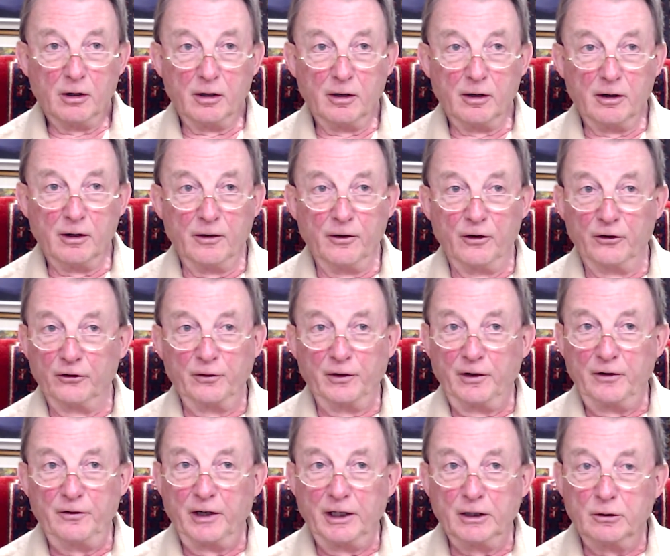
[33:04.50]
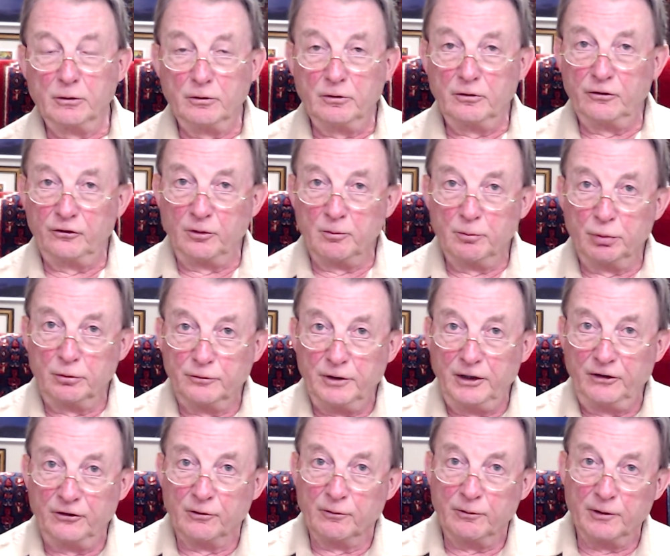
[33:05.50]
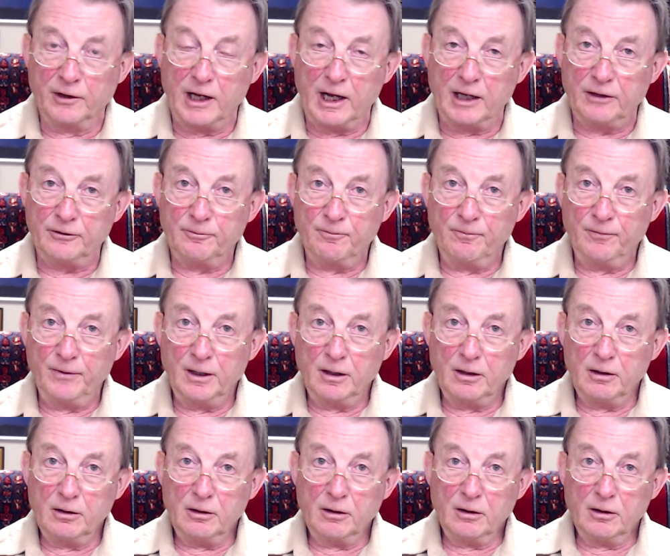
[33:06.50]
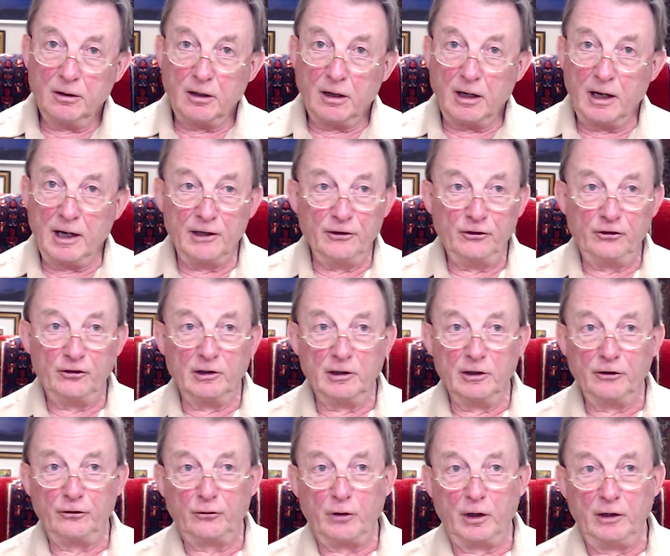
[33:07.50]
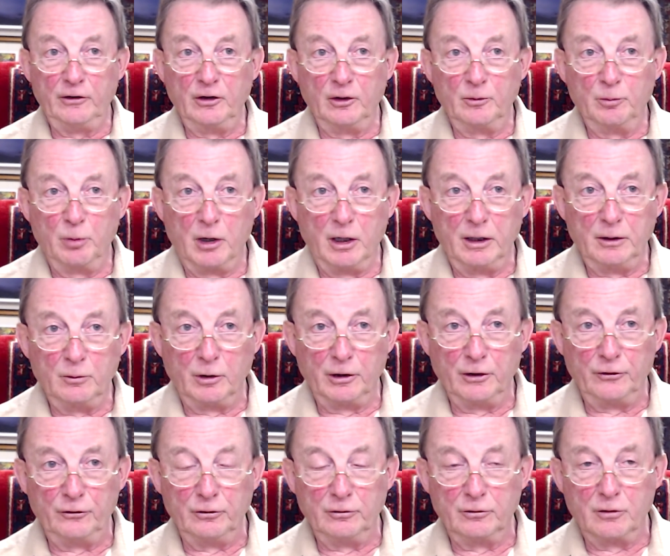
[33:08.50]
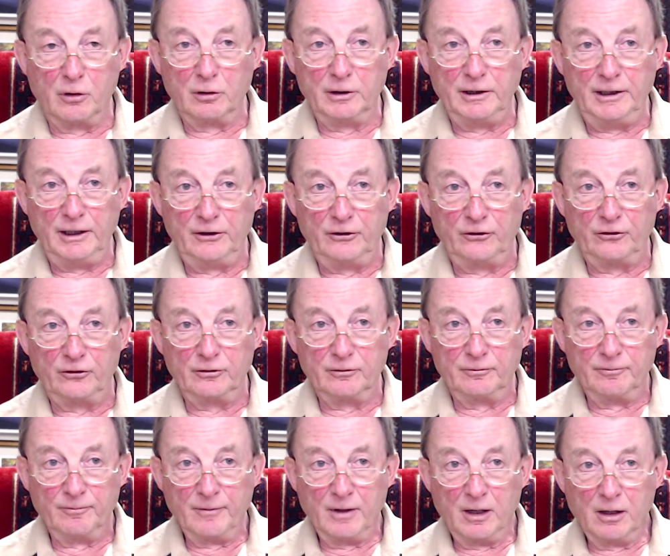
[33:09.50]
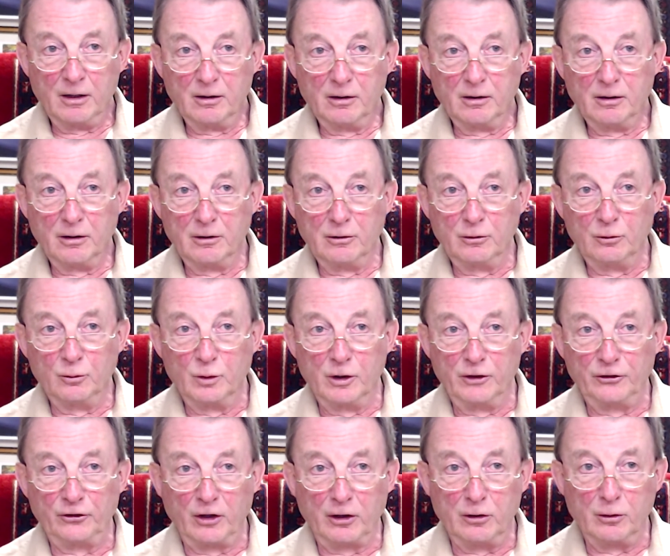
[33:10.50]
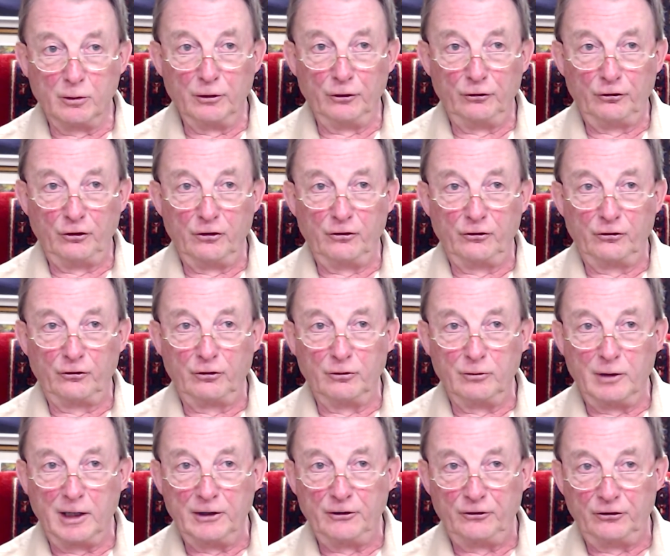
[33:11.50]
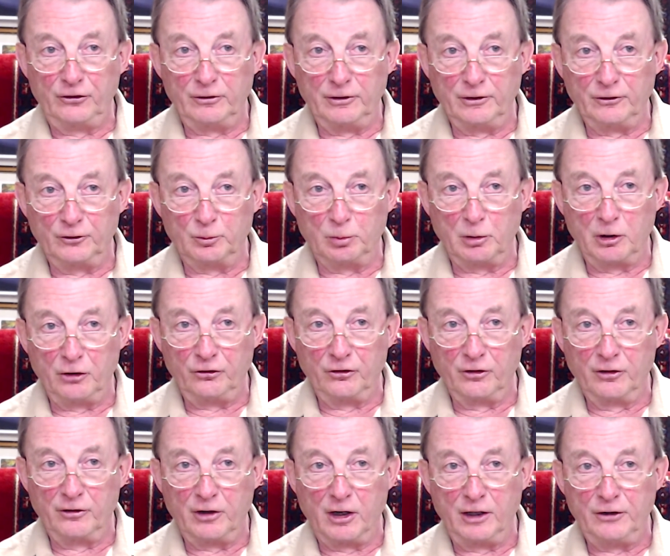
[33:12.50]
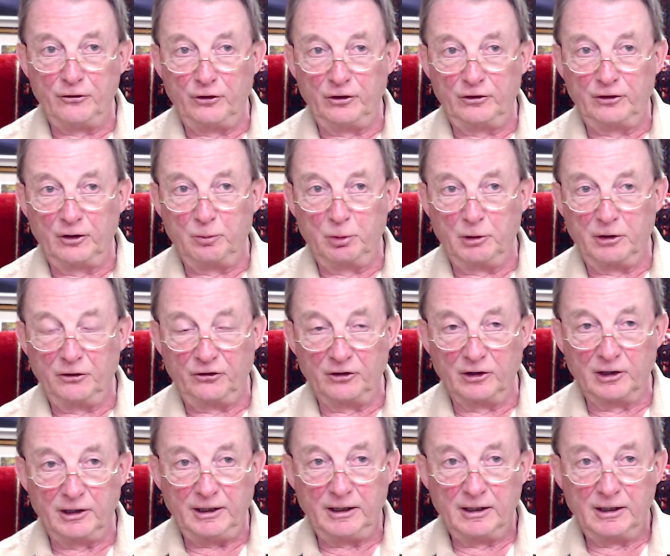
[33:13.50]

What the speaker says: And there's a very, very good, simple reason for that, as illustrated by 1 or 2 colleagues who were psychologists who had serious depression that I treated personally,